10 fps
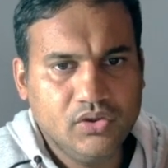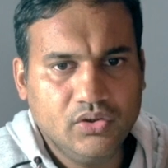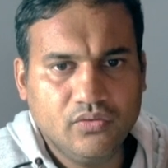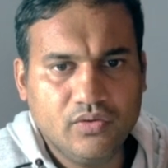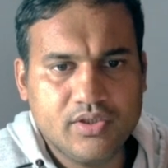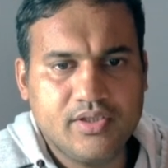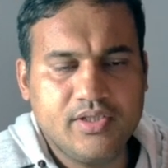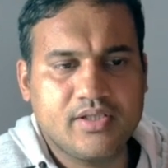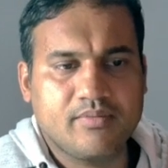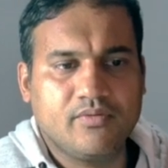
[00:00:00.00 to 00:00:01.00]
You will
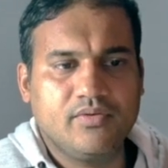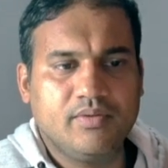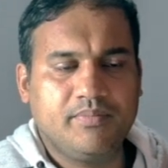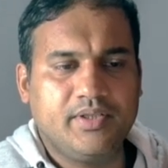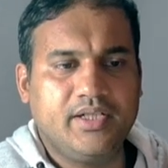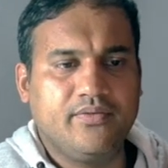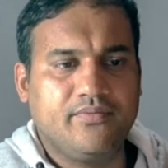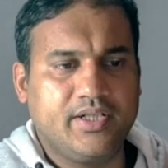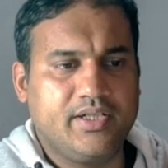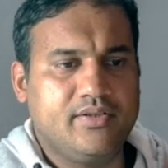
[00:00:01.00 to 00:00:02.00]
see some of the
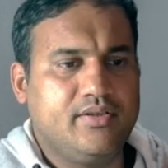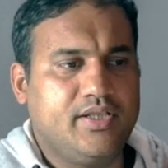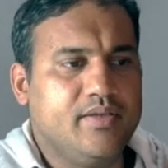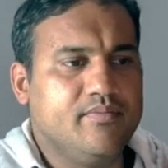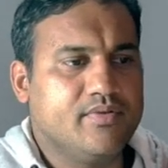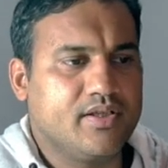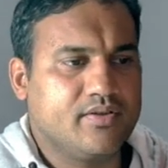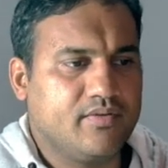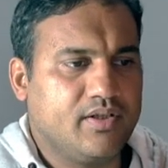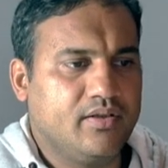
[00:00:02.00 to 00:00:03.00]
predefined themes
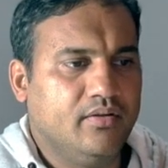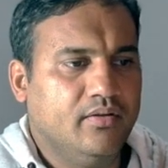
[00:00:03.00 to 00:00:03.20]
as well.